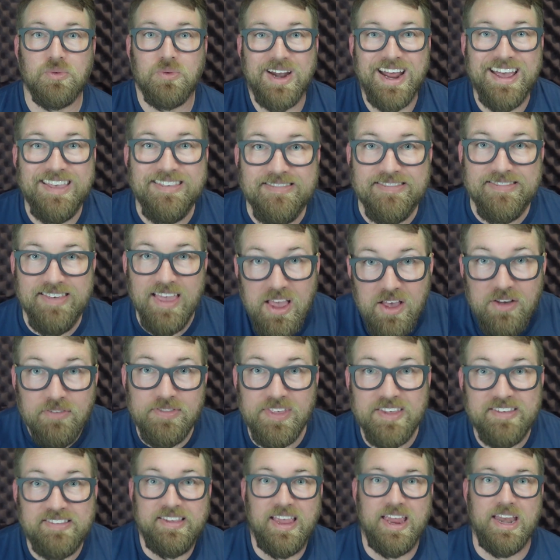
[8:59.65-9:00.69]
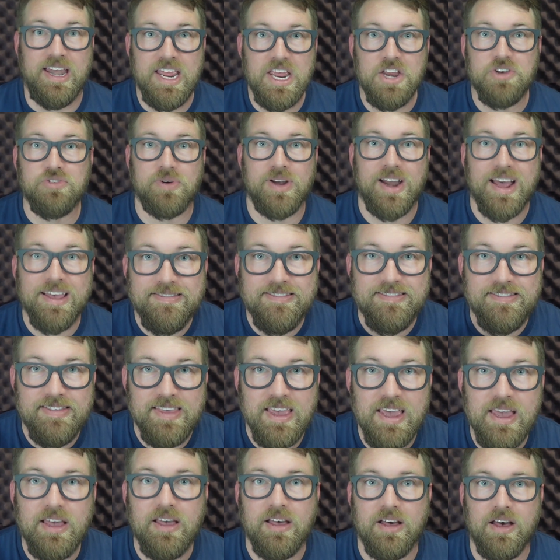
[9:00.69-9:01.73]
When I think of the Sanhedrin, I
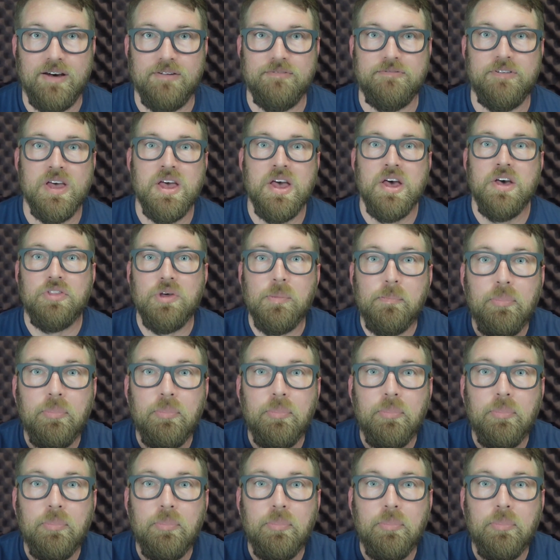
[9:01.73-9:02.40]
think of the